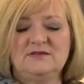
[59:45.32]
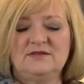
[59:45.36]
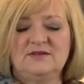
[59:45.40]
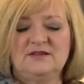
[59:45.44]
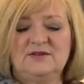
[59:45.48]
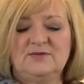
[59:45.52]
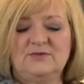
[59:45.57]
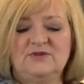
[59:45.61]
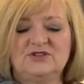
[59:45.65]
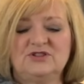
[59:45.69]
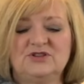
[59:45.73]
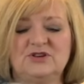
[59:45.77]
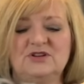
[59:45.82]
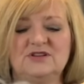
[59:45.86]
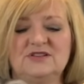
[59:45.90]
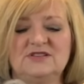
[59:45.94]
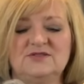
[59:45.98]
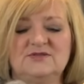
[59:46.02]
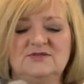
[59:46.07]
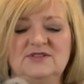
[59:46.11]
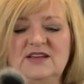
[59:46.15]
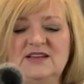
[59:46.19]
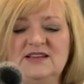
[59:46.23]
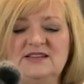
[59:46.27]
which
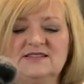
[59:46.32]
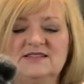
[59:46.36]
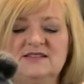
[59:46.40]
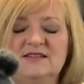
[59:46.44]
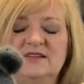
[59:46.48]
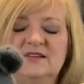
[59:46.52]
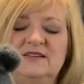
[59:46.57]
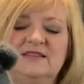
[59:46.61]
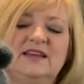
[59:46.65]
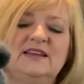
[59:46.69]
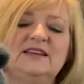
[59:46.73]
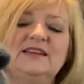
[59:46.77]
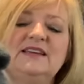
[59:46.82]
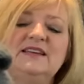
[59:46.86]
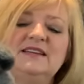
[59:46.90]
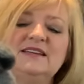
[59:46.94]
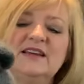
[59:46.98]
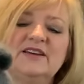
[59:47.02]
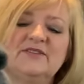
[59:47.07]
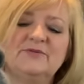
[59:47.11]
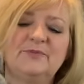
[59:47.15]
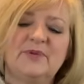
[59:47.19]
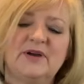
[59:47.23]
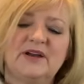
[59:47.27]
also takes they need to
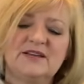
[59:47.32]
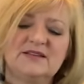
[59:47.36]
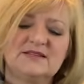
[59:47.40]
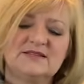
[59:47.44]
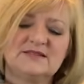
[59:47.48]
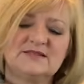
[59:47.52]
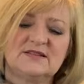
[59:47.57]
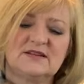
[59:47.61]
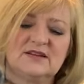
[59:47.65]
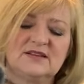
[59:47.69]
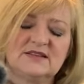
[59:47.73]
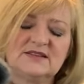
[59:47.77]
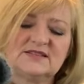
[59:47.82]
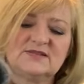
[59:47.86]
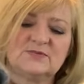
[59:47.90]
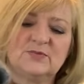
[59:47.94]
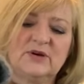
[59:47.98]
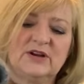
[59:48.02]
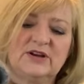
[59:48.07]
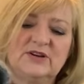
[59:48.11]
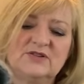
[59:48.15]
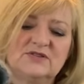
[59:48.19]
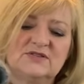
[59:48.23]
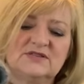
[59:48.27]
have buttons on the
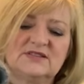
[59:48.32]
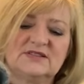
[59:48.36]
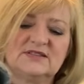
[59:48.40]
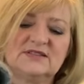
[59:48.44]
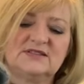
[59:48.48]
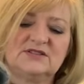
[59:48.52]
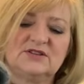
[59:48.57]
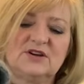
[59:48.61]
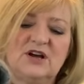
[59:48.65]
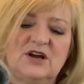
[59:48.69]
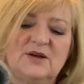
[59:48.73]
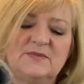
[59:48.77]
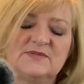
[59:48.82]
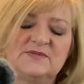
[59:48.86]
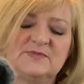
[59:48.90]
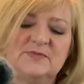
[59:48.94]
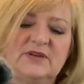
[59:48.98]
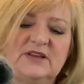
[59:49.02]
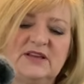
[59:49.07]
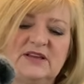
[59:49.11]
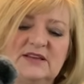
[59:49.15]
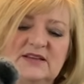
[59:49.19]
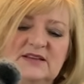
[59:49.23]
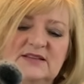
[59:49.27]
sweaters and tops
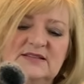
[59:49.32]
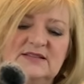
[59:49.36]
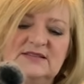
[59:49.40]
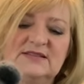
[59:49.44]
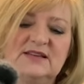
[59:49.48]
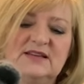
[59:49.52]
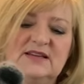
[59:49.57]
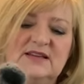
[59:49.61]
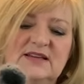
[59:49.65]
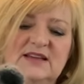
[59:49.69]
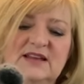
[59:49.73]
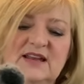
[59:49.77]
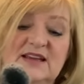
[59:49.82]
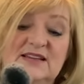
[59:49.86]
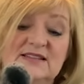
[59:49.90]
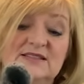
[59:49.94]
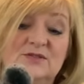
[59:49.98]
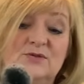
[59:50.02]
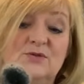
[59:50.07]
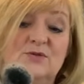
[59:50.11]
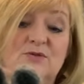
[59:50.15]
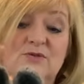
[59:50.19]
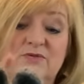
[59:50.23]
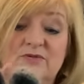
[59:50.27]
because it has to
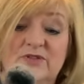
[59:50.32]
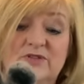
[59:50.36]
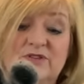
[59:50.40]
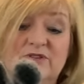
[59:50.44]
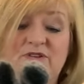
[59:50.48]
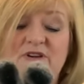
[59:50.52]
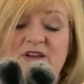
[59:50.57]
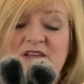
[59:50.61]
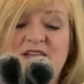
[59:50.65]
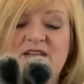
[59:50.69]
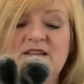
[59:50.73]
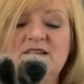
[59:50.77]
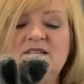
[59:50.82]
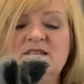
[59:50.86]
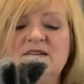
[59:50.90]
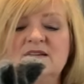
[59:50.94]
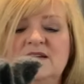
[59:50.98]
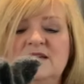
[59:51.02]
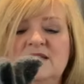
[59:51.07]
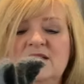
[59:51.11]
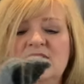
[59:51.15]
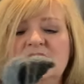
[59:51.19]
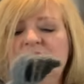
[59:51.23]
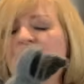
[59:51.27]
go over their head.
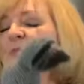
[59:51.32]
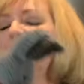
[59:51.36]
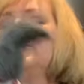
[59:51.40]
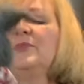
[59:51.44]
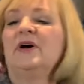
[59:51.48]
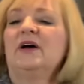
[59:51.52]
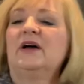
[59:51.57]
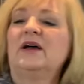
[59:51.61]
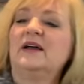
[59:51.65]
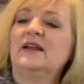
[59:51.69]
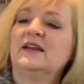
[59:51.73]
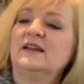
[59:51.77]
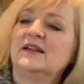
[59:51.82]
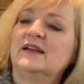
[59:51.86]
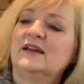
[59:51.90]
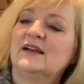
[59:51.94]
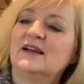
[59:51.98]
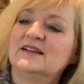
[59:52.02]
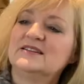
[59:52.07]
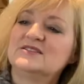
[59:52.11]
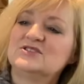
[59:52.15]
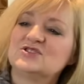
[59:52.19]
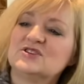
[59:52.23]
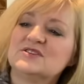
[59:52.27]
But
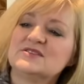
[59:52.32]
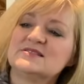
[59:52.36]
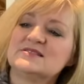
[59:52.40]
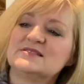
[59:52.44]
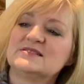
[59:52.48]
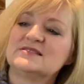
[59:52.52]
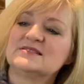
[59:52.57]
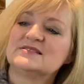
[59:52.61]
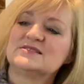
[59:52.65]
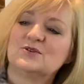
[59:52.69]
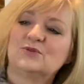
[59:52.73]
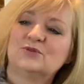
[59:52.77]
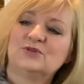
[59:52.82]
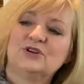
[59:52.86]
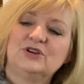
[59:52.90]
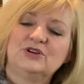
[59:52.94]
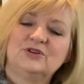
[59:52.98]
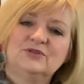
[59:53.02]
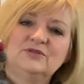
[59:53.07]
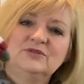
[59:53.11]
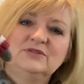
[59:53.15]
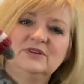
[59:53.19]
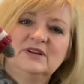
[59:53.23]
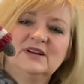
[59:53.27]
it's just so
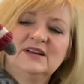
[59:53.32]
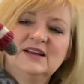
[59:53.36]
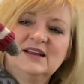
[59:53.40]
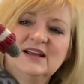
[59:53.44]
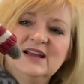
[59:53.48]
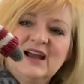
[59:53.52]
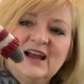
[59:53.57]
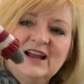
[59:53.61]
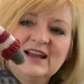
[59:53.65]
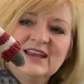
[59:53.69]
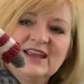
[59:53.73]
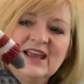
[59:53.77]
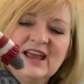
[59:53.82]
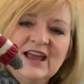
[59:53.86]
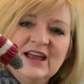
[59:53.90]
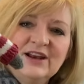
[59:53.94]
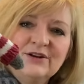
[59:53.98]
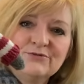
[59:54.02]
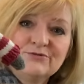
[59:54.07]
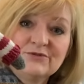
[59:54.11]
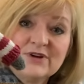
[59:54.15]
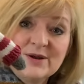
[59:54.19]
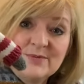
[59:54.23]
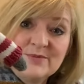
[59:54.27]
cute. Again,
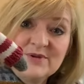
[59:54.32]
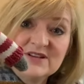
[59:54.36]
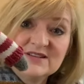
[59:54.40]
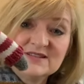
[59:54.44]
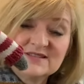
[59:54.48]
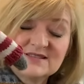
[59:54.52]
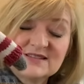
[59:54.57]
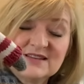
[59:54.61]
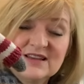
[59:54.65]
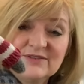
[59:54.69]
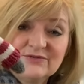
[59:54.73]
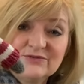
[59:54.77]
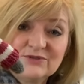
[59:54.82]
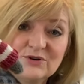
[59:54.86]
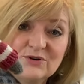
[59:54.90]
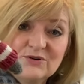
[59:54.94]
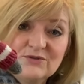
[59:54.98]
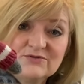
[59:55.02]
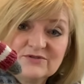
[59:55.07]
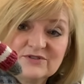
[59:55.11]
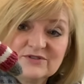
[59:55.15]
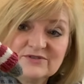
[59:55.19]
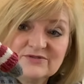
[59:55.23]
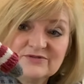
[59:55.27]
remnants left
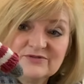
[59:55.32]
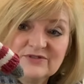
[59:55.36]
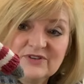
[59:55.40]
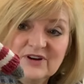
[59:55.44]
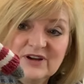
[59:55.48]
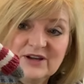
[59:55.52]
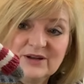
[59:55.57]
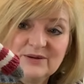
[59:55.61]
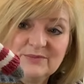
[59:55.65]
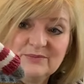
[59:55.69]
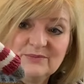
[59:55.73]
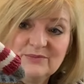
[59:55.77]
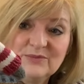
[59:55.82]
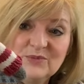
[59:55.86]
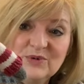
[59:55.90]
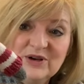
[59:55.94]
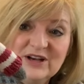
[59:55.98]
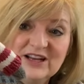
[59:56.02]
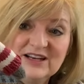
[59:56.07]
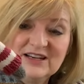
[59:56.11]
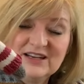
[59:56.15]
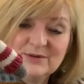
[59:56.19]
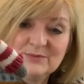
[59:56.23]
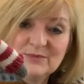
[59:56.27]
over from when
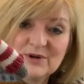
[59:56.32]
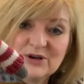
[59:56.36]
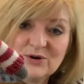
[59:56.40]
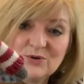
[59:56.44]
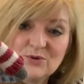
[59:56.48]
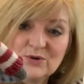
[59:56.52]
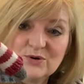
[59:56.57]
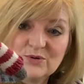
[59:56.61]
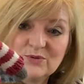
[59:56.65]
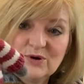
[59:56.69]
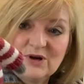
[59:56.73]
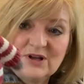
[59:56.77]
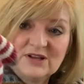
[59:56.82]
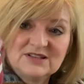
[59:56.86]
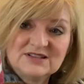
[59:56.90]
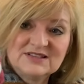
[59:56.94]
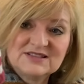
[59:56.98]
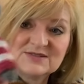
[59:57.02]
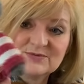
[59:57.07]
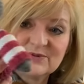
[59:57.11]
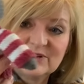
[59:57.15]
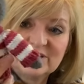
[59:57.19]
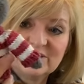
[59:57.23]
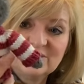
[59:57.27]
I knit my
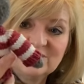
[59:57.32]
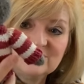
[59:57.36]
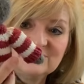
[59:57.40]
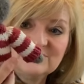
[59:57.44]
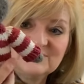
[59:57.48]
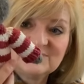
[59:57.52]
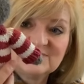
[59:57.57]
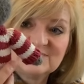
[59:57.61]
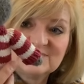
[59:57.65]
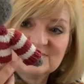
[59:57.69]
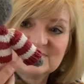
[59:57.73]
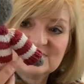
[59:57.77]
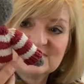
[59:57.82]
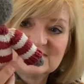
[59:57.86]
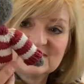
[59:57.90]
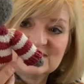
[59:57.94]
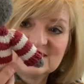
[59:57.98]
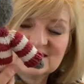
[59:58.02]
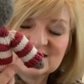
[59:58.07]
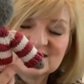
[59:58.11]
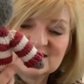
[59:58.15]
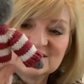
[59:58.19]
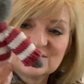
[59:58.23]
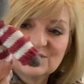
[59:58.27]
Cornwallis sweater.
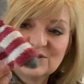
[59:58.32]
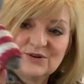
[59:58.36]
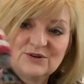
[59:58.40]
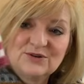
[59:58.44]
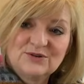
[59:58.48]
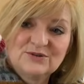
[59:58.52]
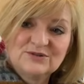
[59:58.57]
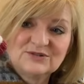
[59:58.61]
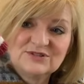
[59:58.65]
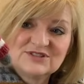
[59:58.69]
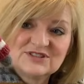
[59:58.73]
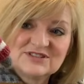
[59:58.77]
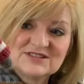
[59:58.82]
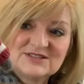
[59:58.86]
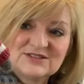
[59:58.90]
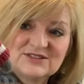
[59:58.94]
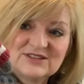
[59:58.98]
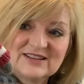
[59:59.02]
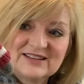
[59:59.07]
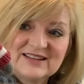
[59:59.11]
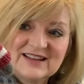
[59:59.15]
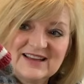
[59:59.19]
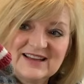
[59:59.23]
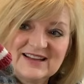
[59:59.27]
So just
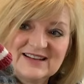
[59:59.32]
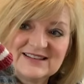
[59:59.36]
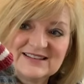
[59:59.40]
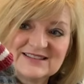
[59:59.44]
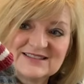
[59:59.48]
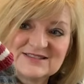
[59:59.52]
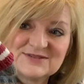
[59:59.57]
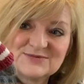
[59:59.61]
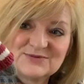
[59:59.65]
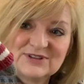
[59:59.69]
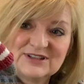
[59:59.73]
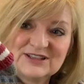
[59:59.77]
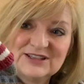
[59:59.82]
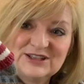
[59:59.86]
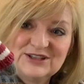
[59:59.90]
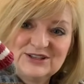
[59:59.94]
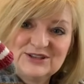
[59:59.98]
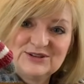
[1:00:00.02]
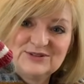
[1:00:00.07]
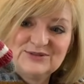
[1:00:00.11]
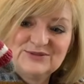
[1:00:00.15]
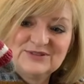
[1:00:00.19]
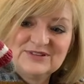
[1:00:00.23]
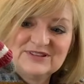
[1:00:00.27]
look at that. It's really
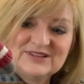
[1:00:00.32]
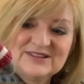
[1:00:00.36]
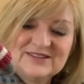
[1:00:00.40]
cute.